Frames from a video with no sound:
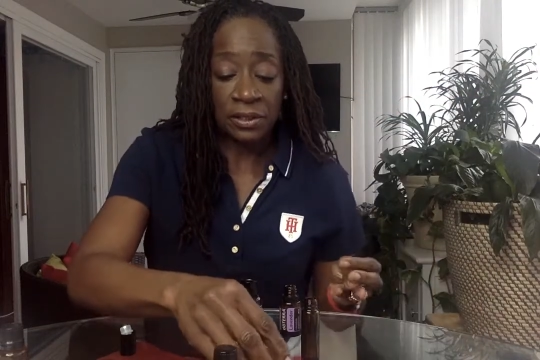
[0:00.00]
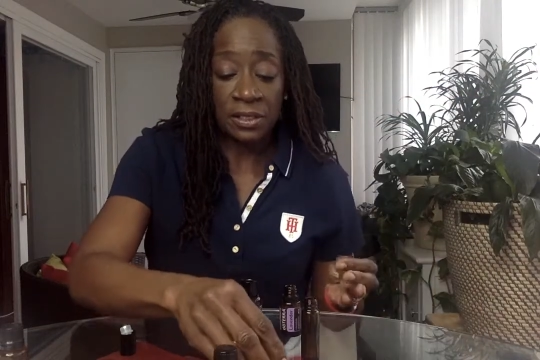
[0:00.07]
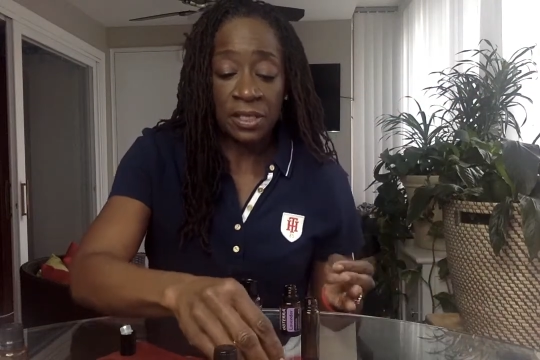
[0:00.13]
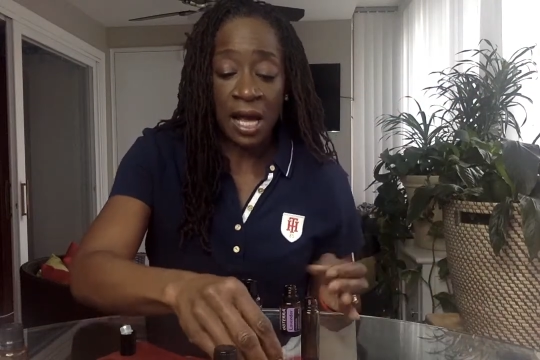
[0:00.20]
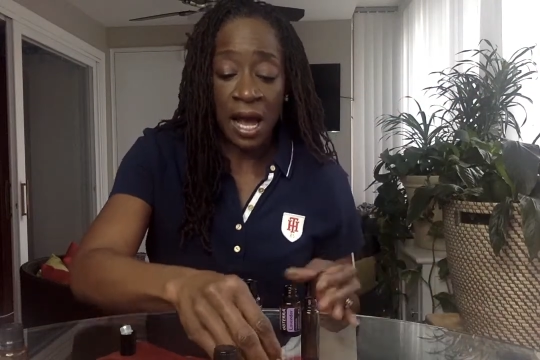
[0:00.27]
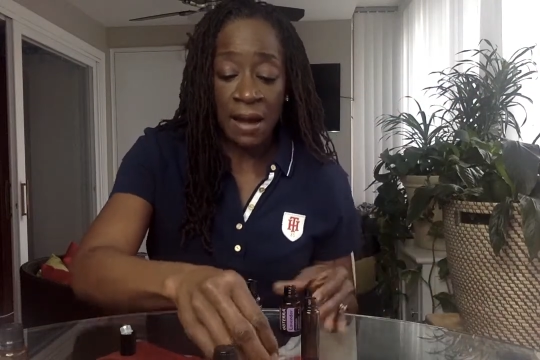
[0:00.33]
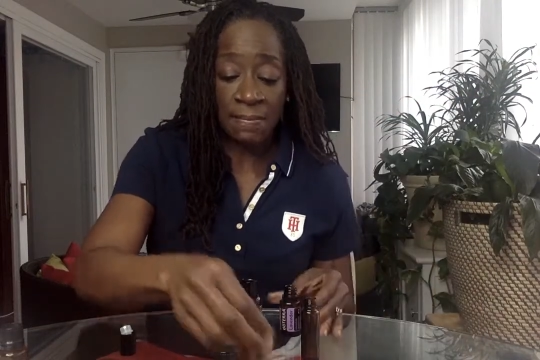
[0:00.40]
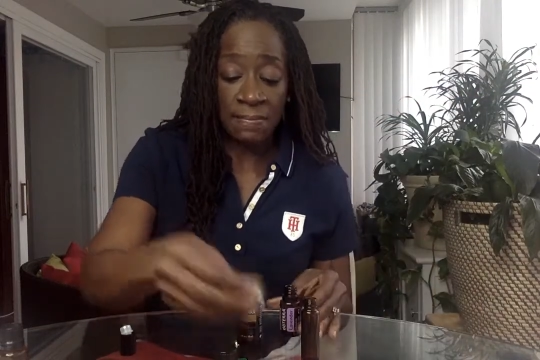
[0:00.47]

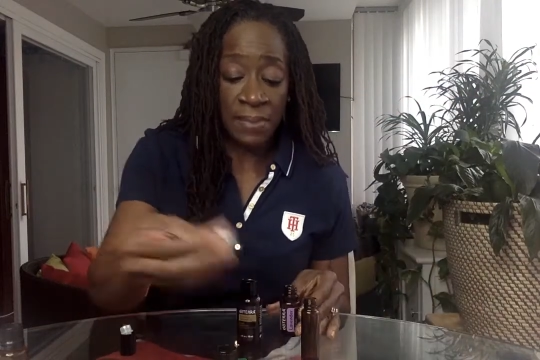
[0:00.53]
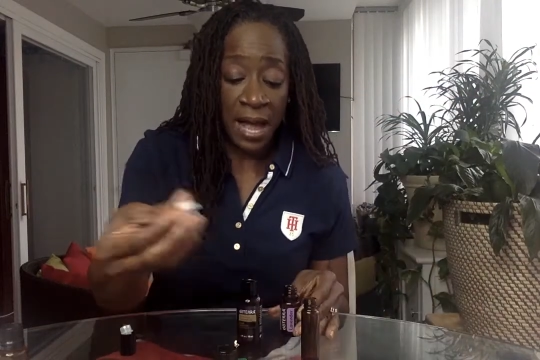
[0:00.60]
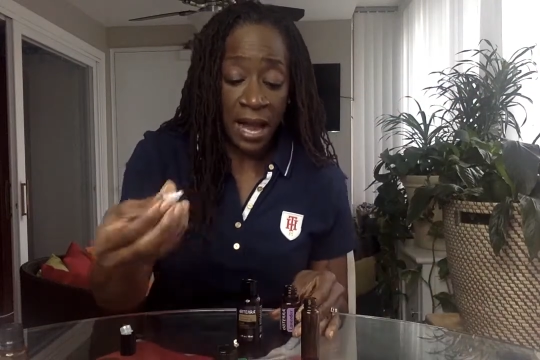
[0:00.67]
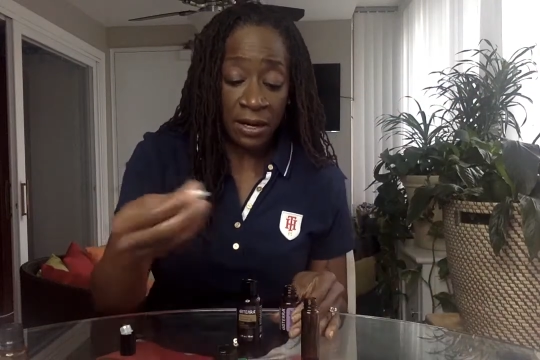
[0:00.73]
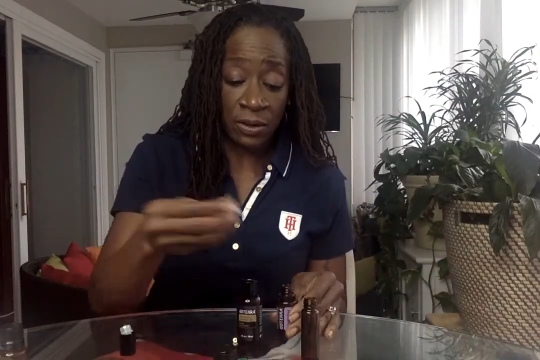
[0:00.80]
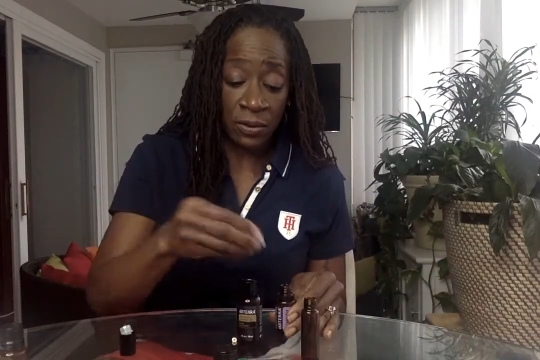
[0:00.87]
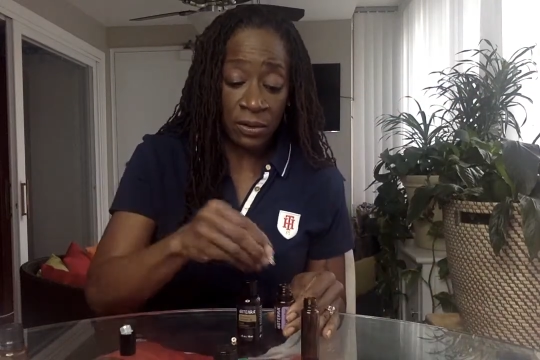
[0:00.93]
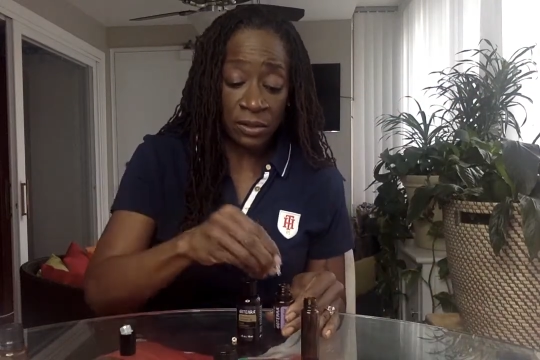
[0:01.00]
top
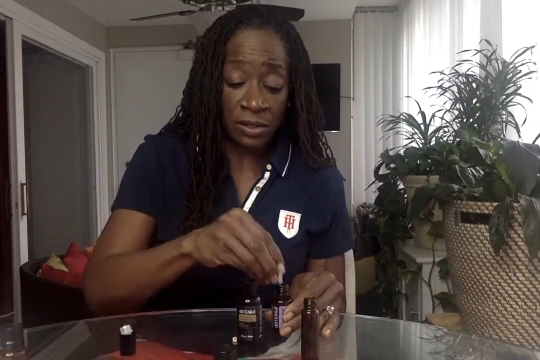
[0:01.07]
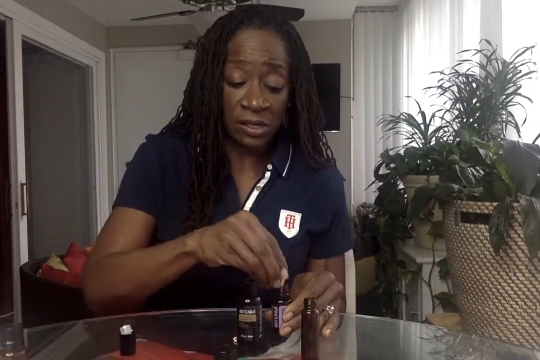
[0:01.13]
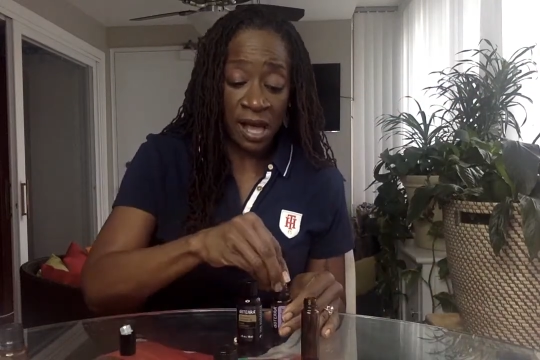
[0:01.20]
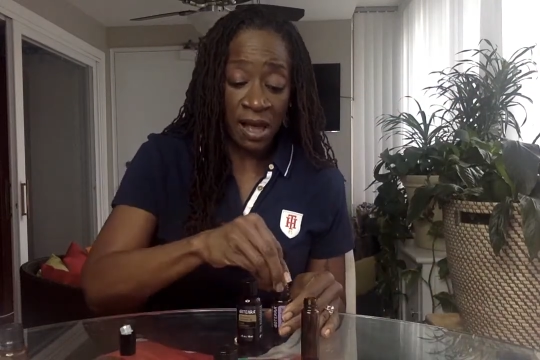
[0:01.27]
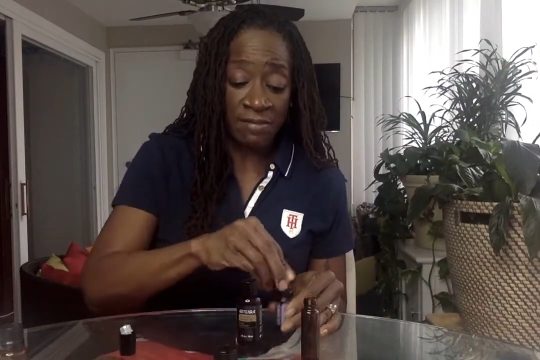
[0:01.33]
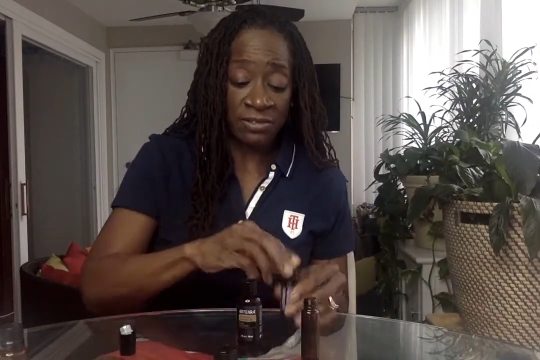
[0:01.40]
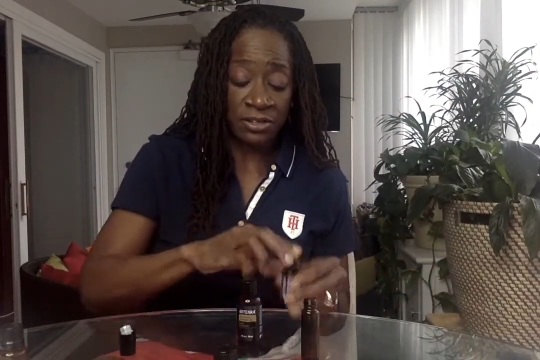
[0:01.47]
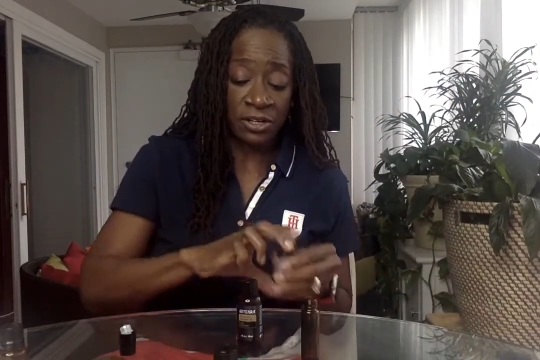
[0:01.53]
back on the
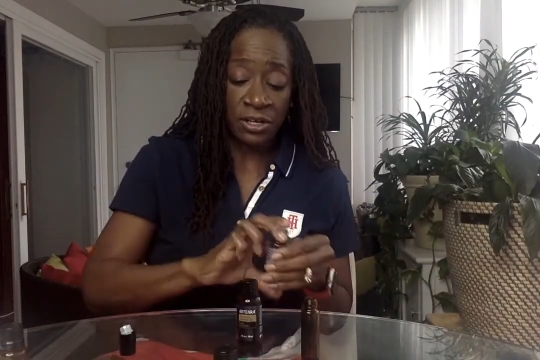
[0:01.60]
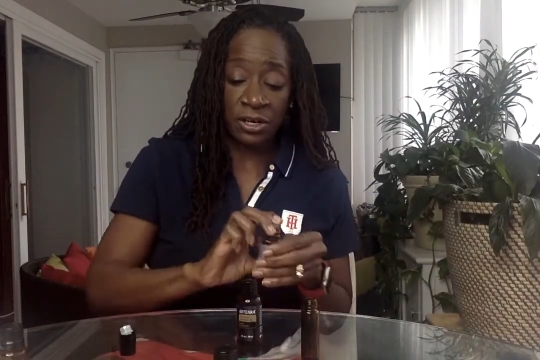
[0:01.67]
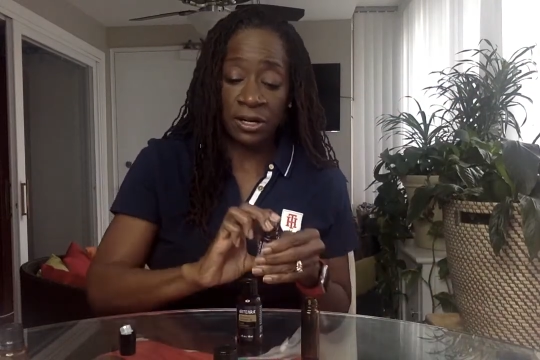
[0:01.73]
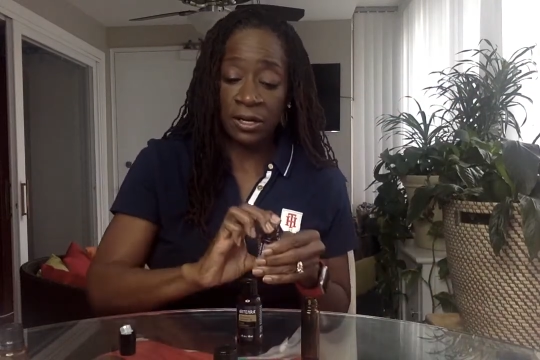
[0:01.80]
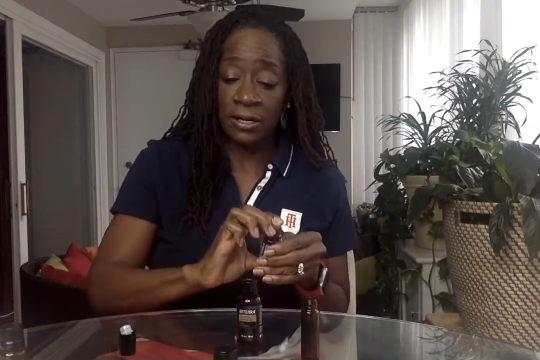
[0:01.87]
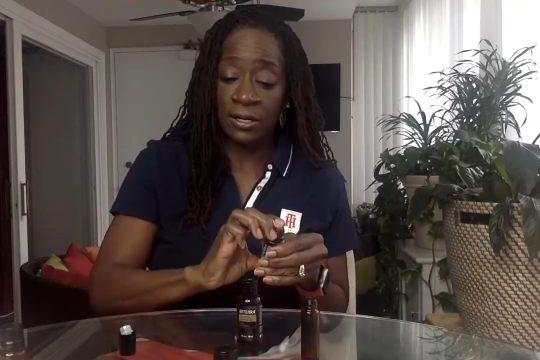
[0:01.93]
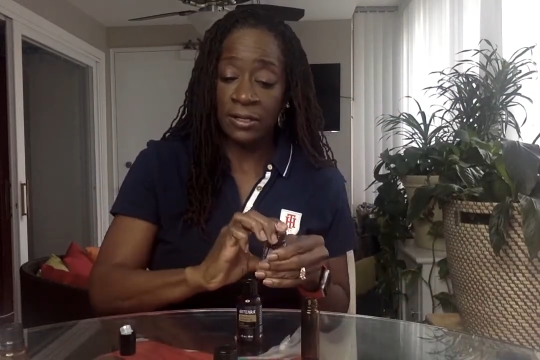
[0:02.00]
lavender.